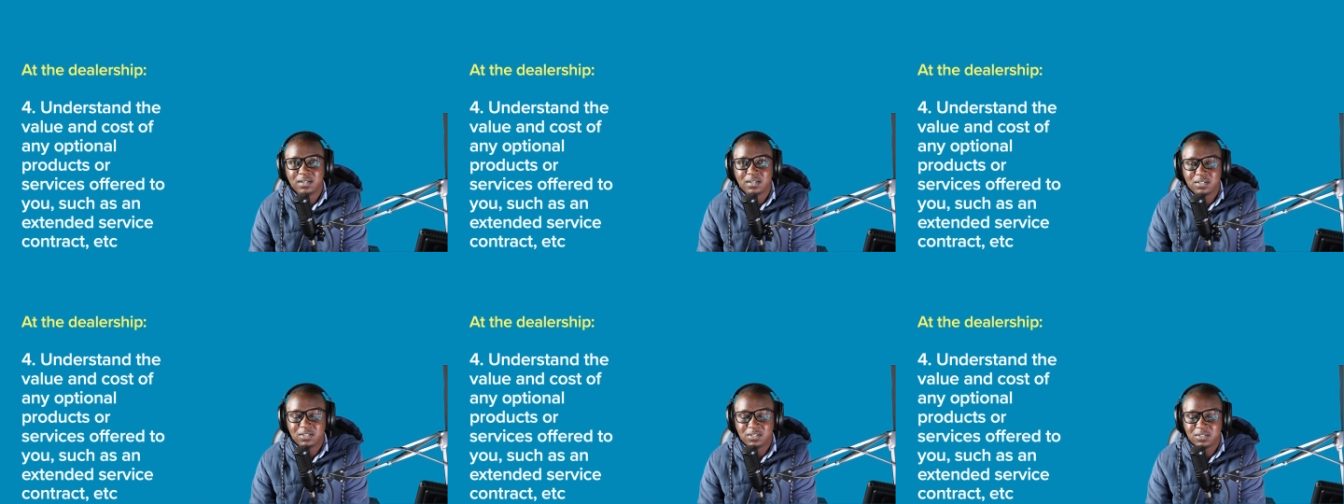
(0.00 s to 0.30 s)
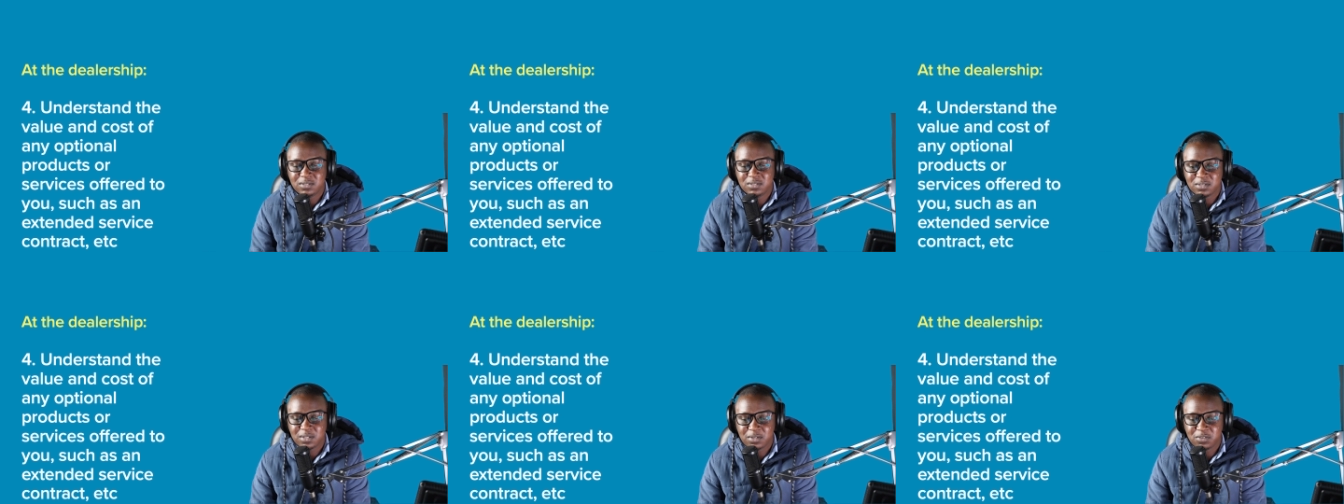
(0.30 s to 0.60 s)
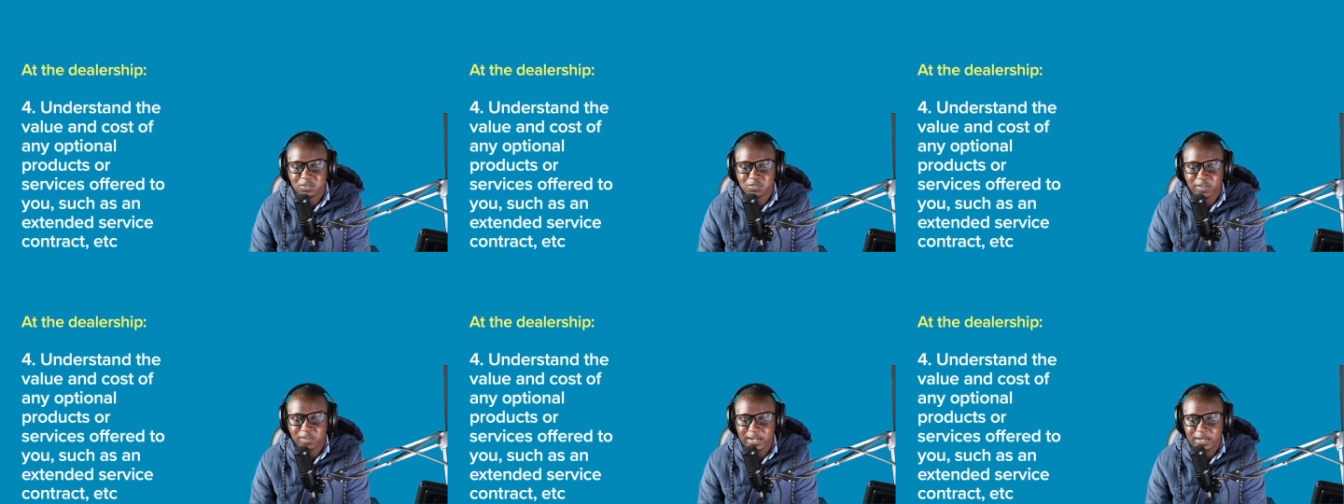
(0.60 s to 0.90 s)

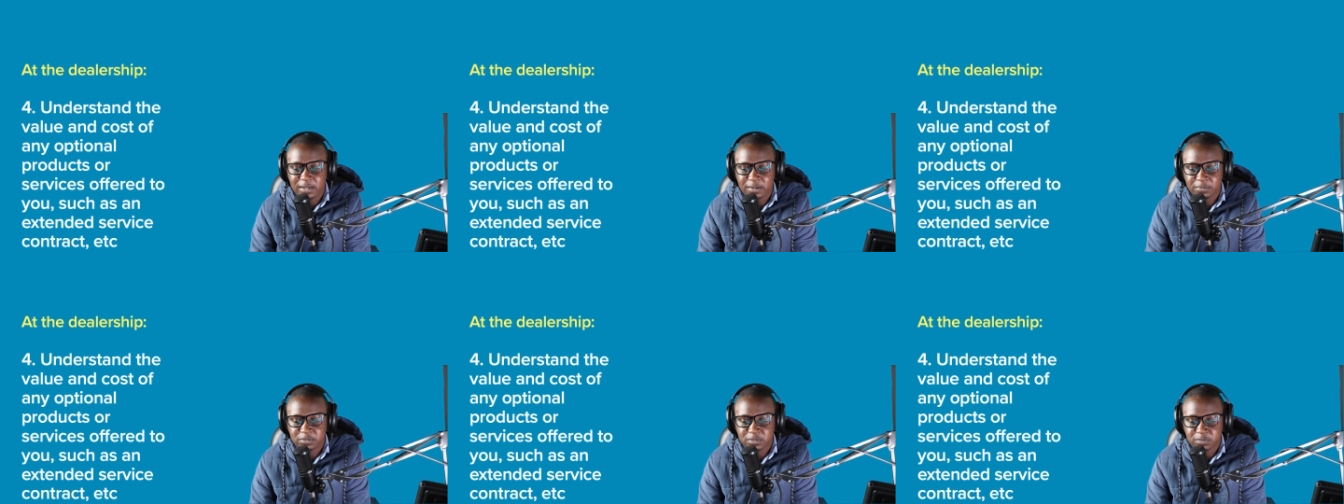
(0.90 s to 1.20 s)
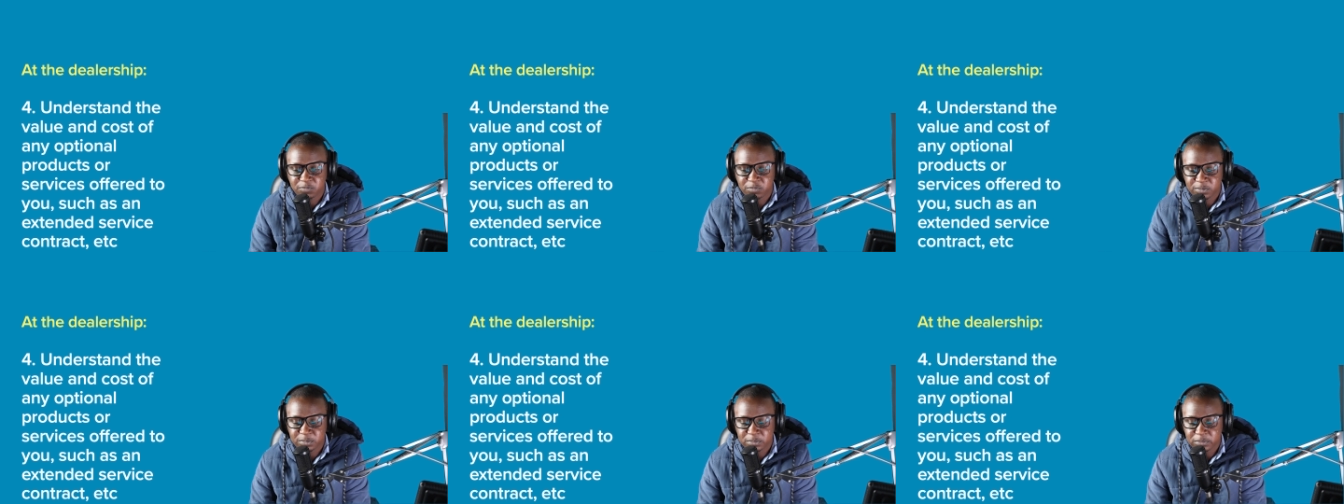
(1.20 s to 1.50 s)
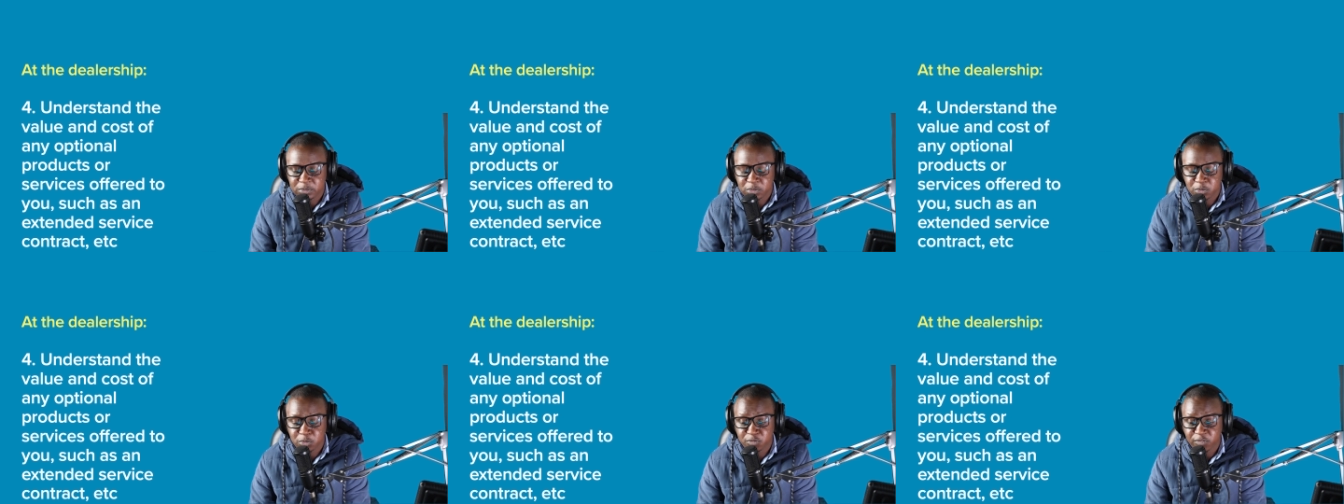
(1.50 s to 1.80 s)
You
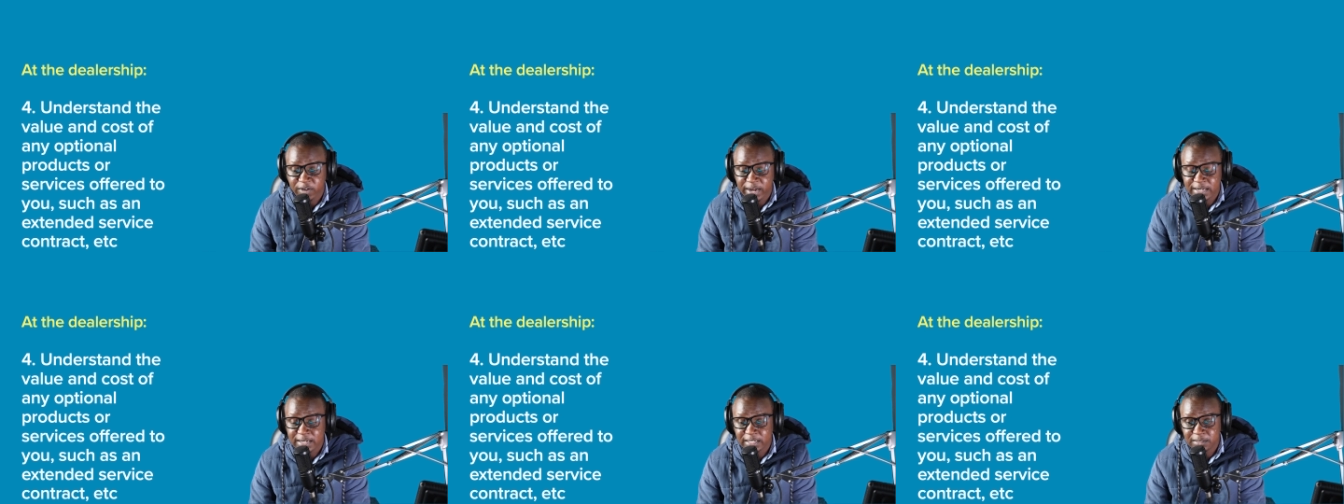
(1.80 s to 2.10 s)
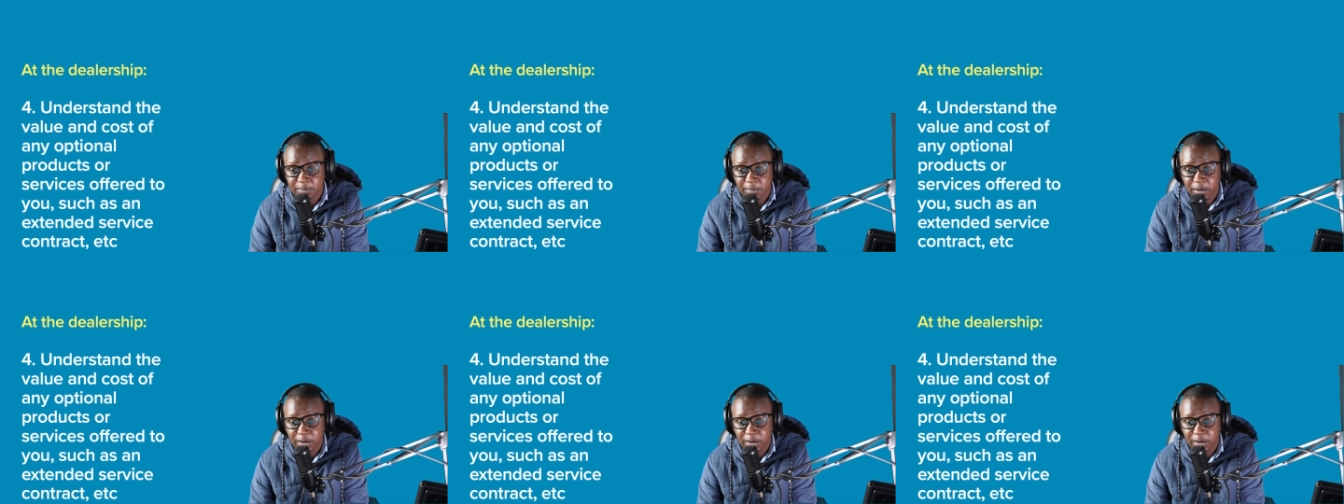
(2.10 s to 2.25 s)
find that